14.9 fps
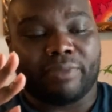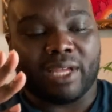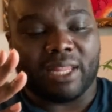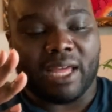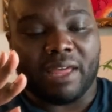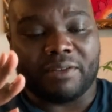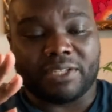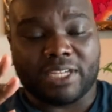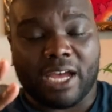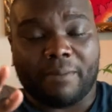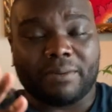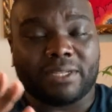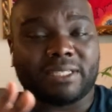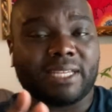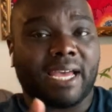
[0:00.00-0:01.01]
a lot of the
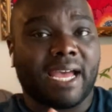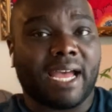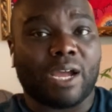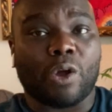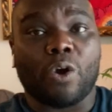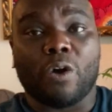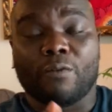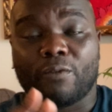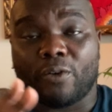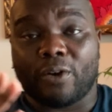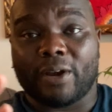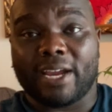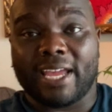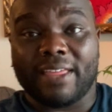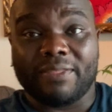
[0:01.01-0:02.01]
topics that I go over
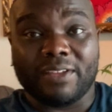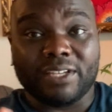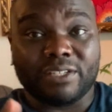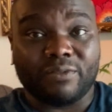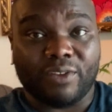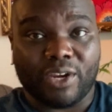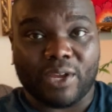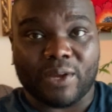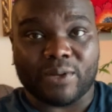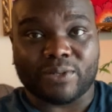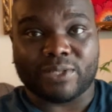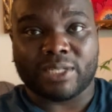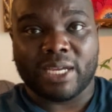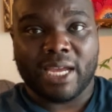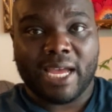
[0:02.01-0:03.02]
in these
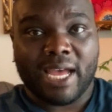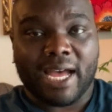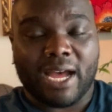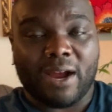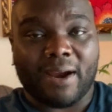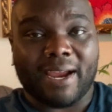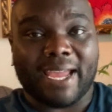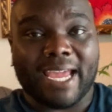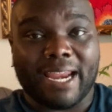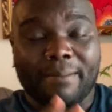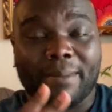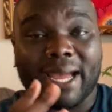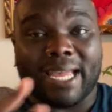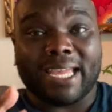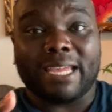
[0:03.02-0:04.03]
videos are in
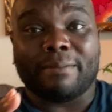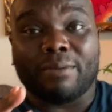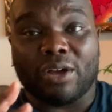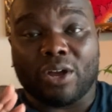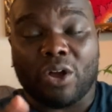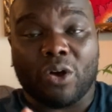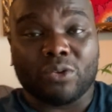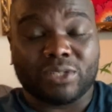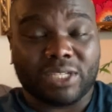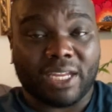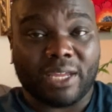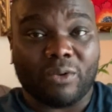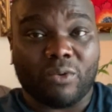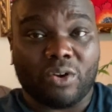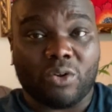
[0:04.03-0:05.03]
my ebook,
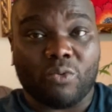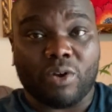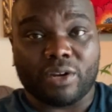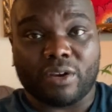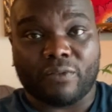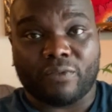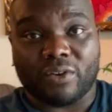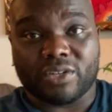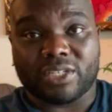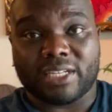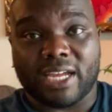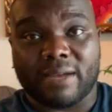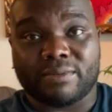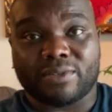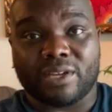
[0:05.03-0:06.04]
Wholesaling one oh one, Your First
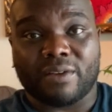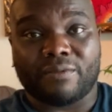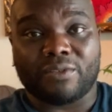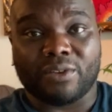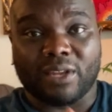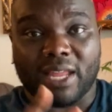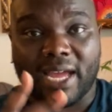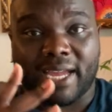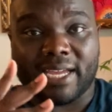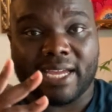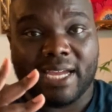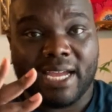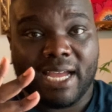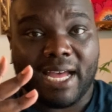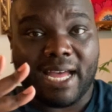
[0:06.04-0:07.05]
Steps. So if you like
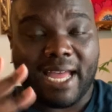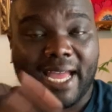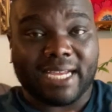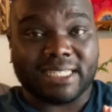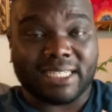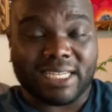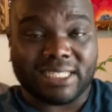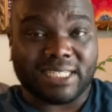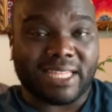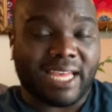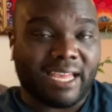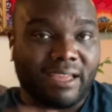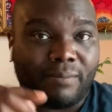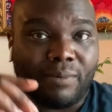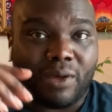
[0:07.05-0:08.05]
uh, access to that
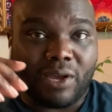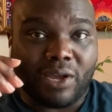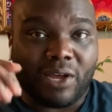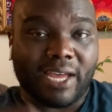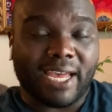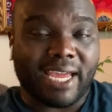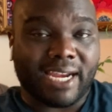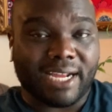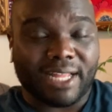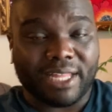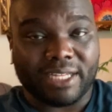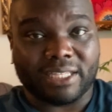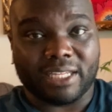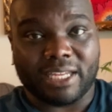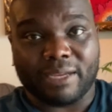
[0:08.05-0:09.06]
ebook, go ahead and
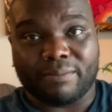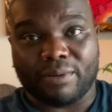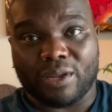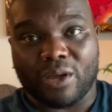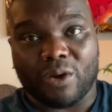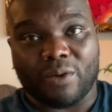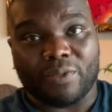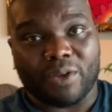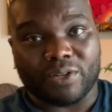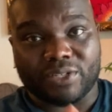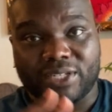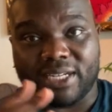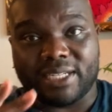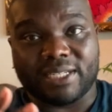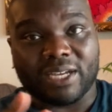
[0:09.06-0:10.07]
click the link below, and there's
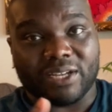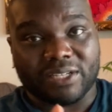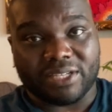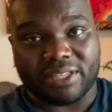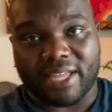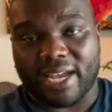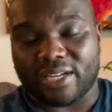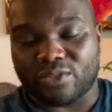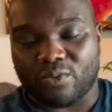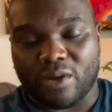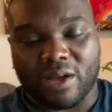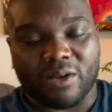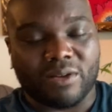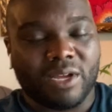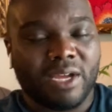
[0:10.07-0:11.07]
details to that as
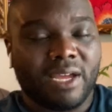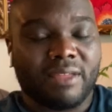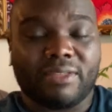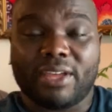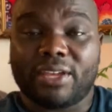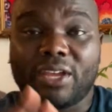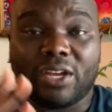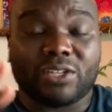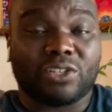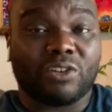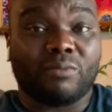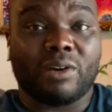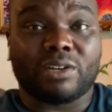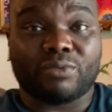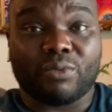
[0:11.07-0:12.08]
well. Thank y'all so
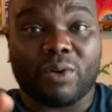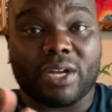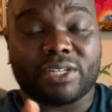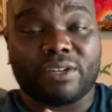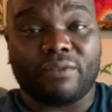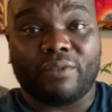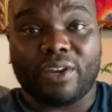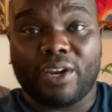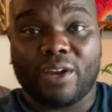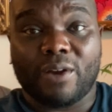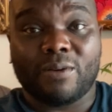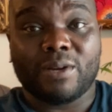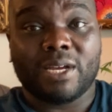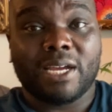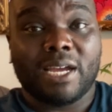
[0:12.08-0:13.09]
much for watching the video,
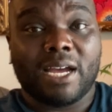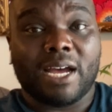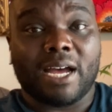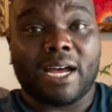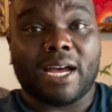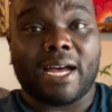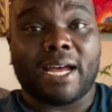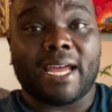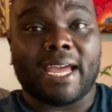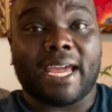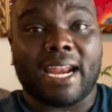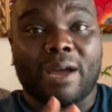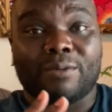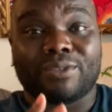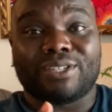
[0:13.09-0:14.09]
uh, and
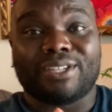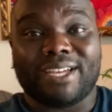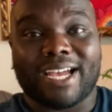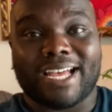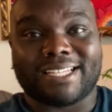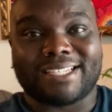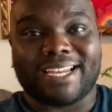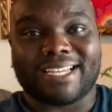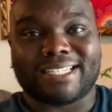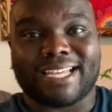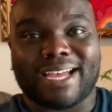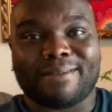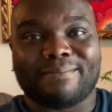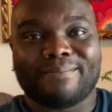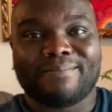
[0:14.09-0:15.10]
I will see you guys next
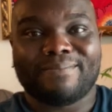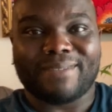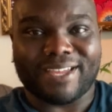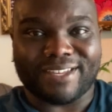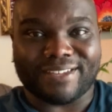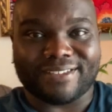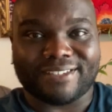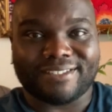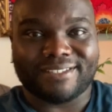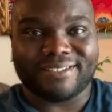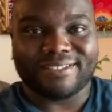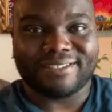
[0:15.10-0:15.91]
time. Thank you.